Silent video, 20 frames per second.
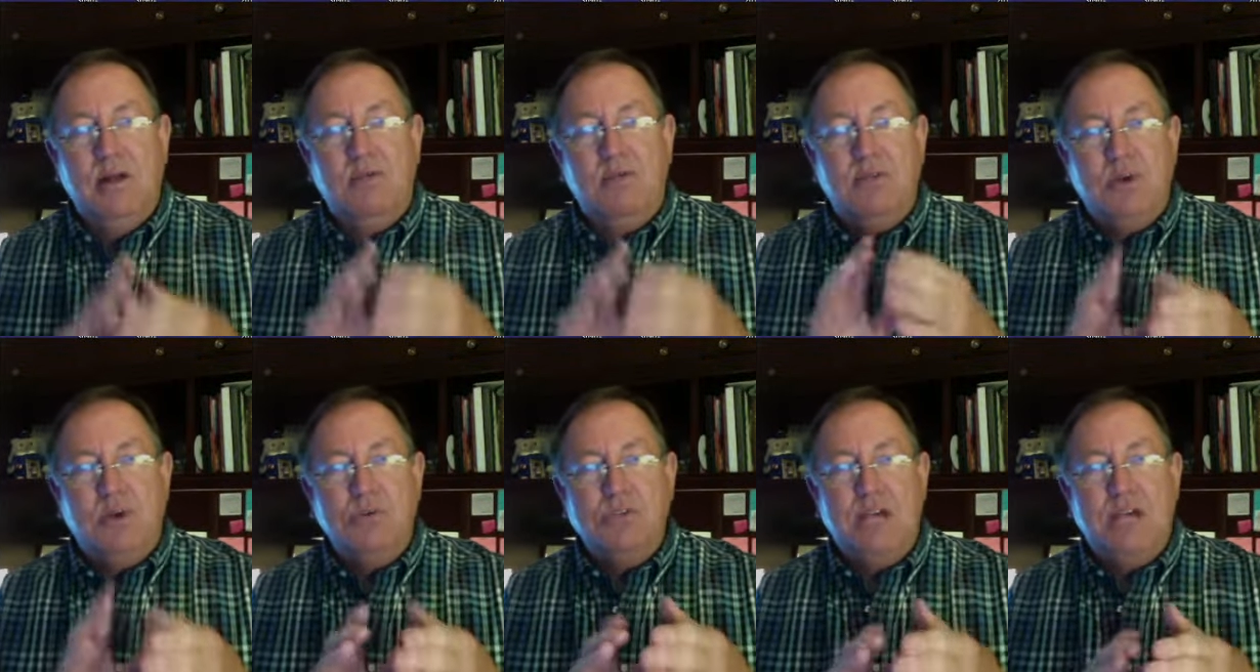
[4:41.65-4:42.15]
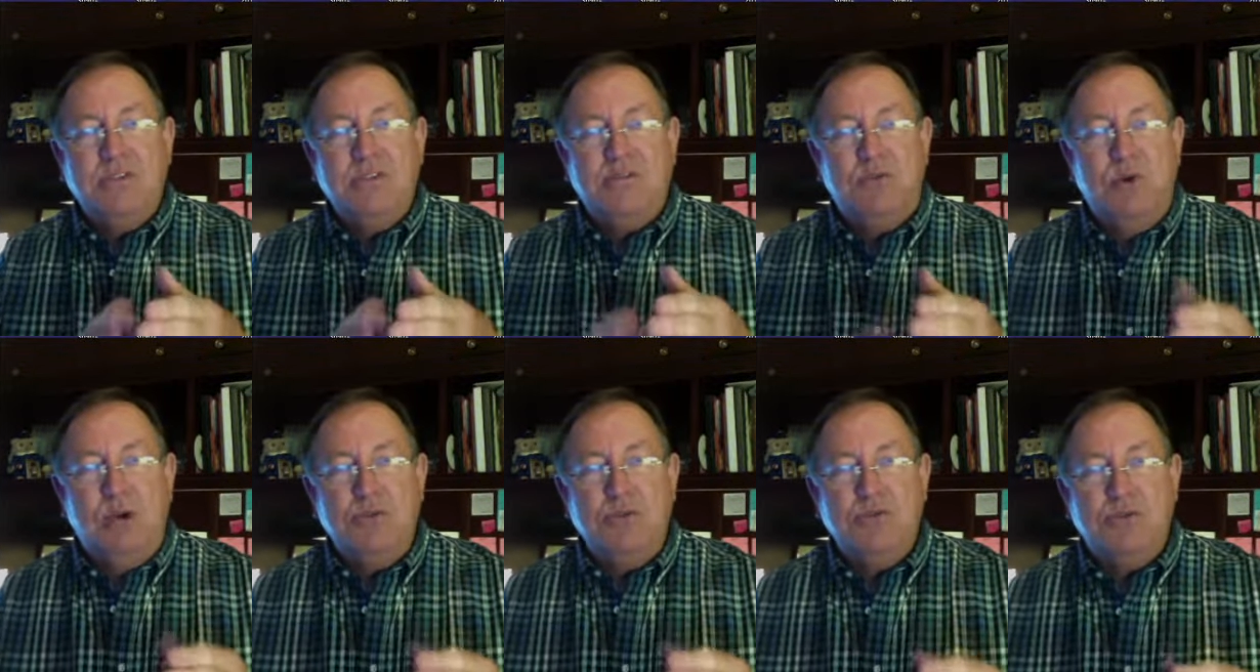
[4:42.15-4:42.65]
Those kinds
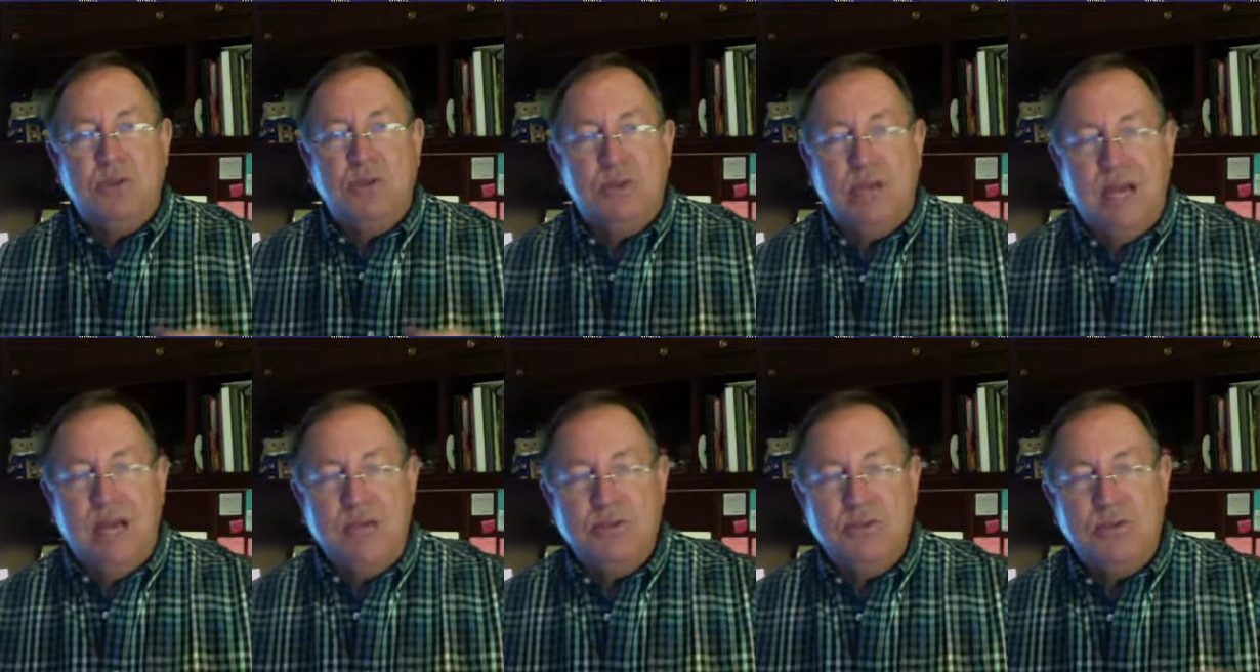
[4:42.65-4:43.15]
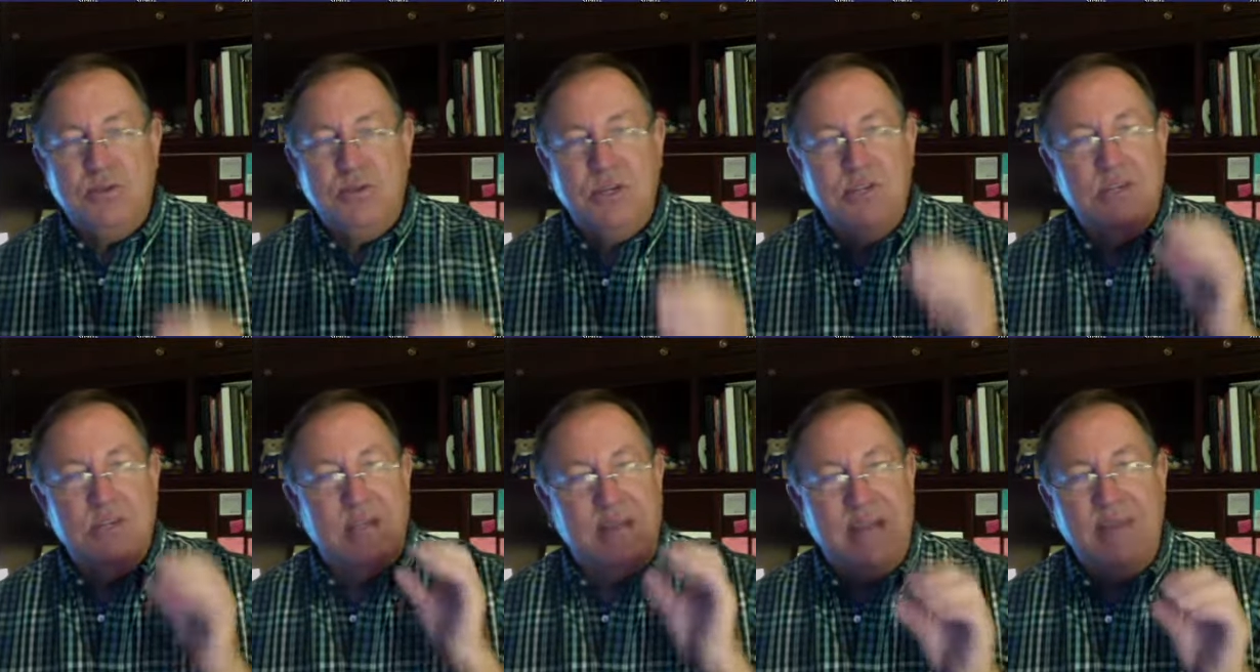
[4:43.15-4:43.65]
of questions are the kinds of
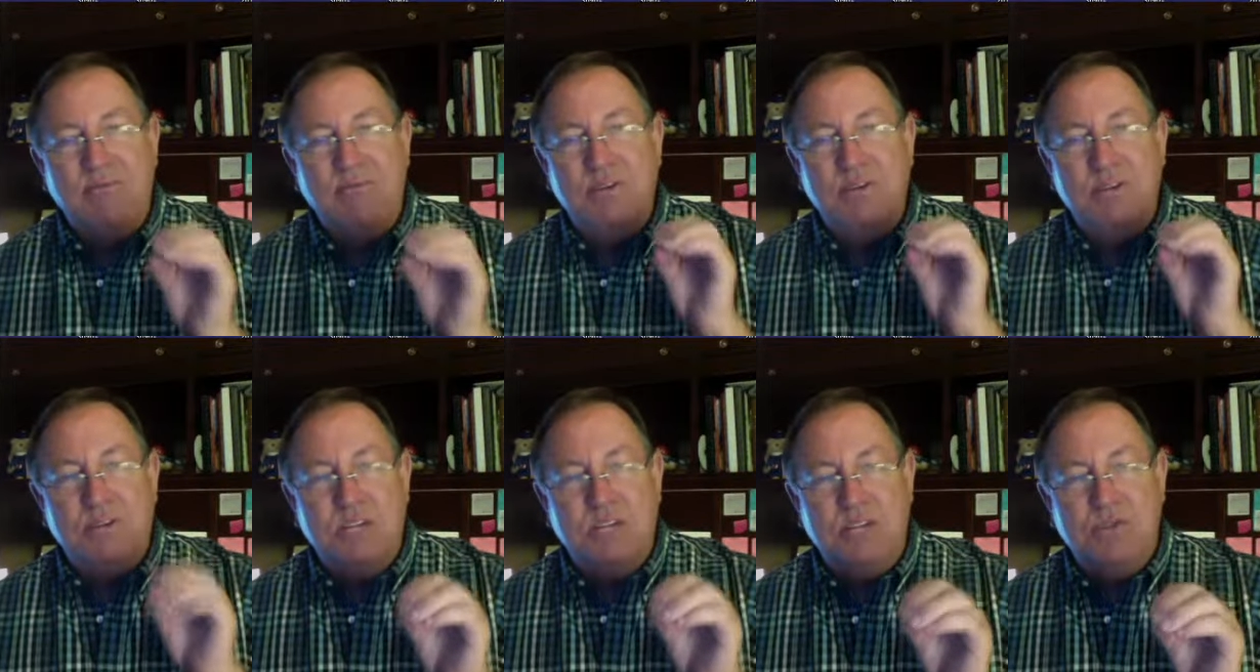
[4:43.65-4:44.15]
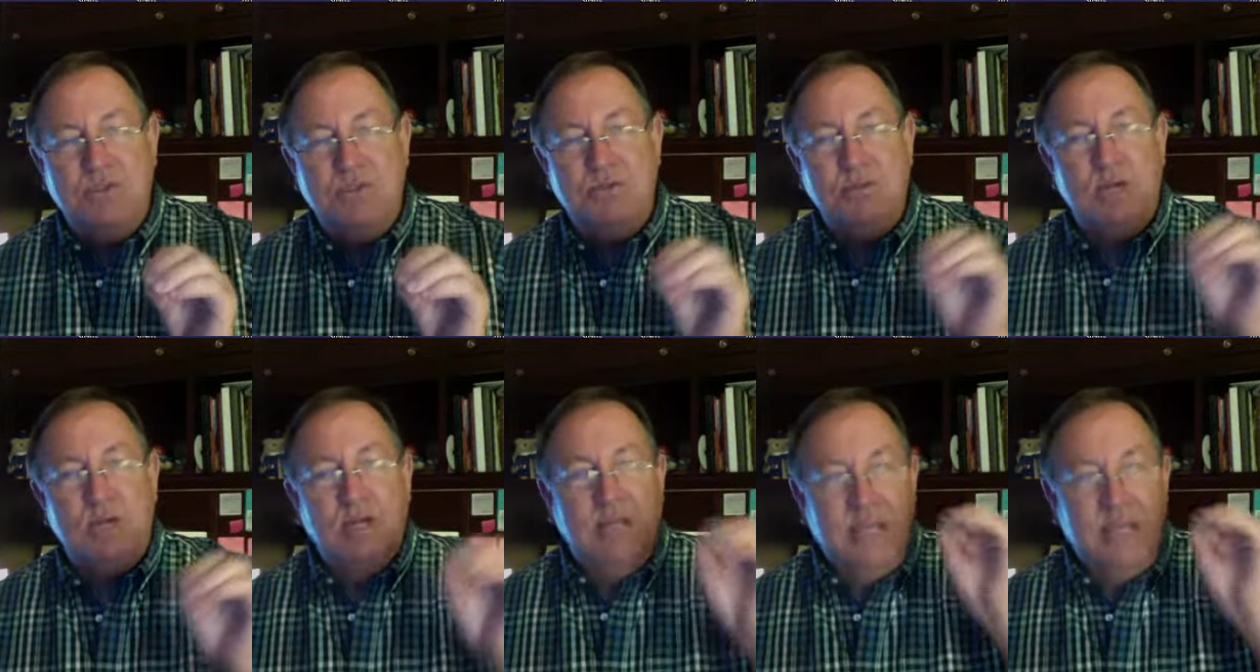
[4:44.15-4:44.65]
things that every teacher